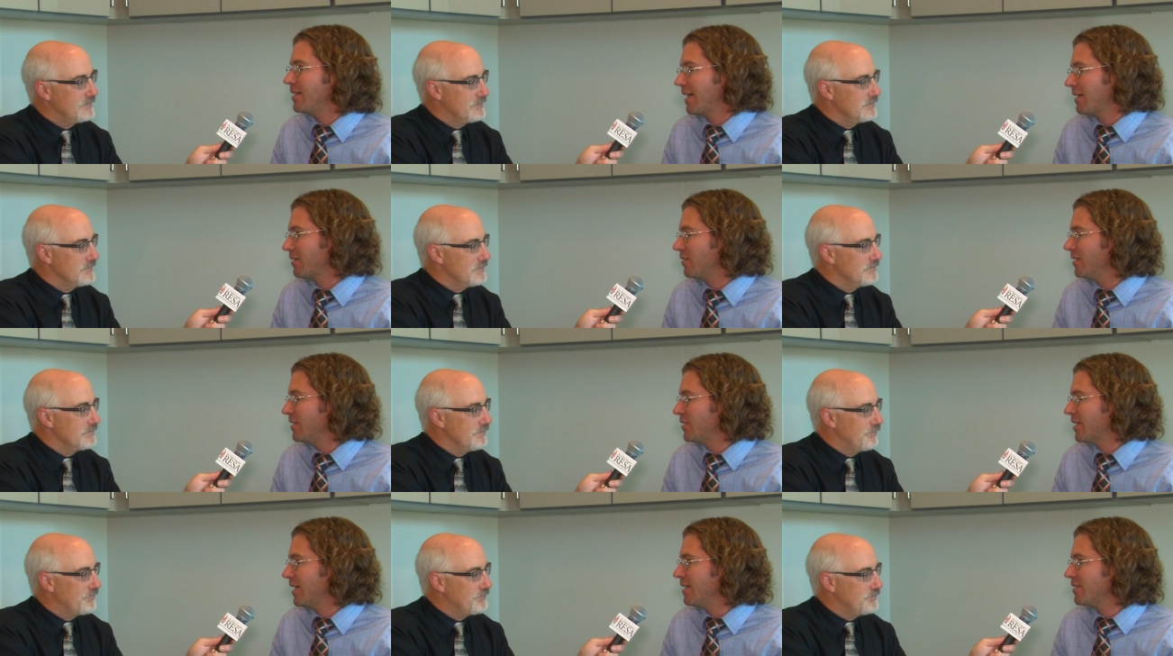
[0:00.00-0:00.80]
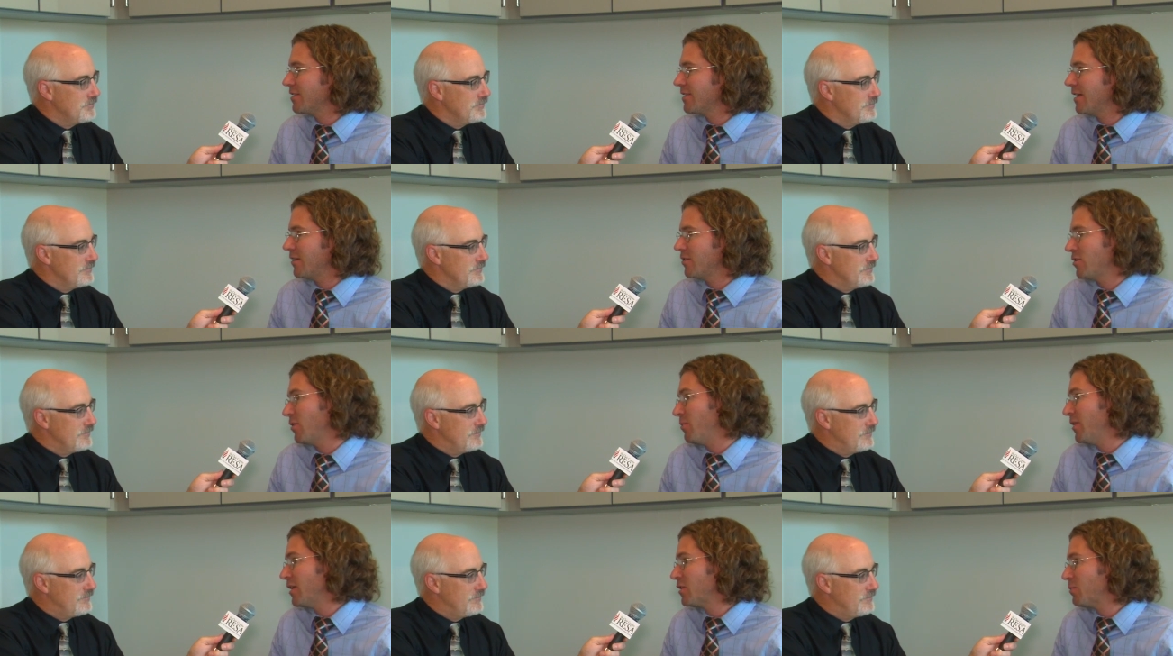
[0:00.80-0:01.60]
Speaker 1: Technical Education Centers are
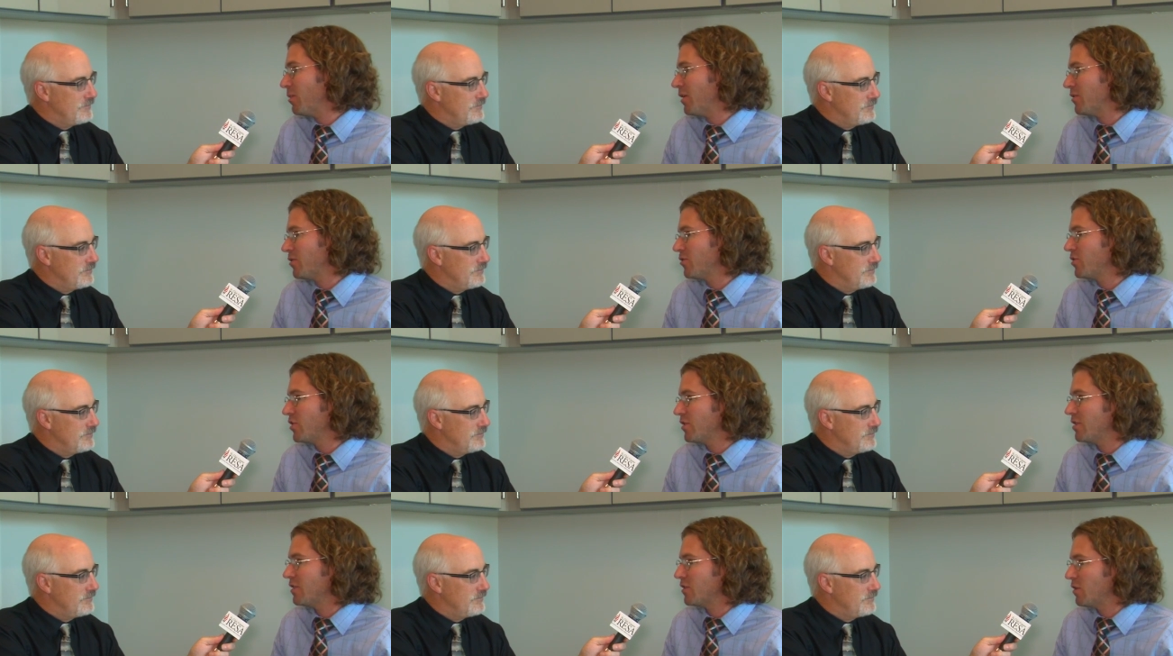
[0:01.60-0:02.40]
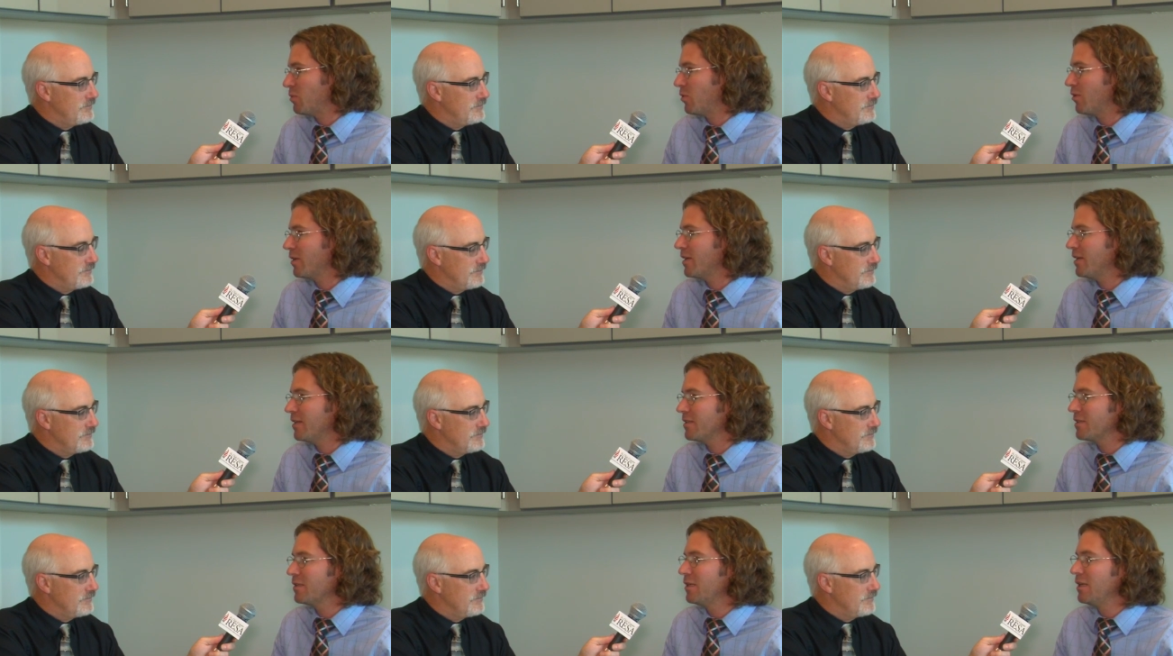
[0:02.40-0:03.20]
big sponsors just in supporting
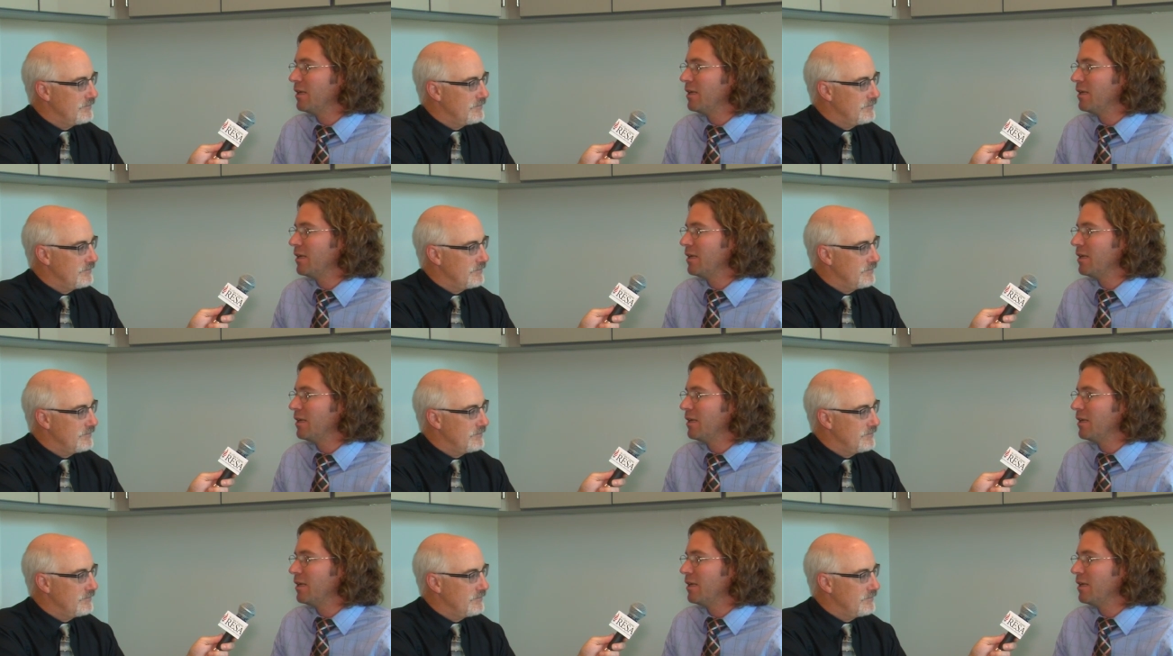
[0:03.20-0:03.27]
us,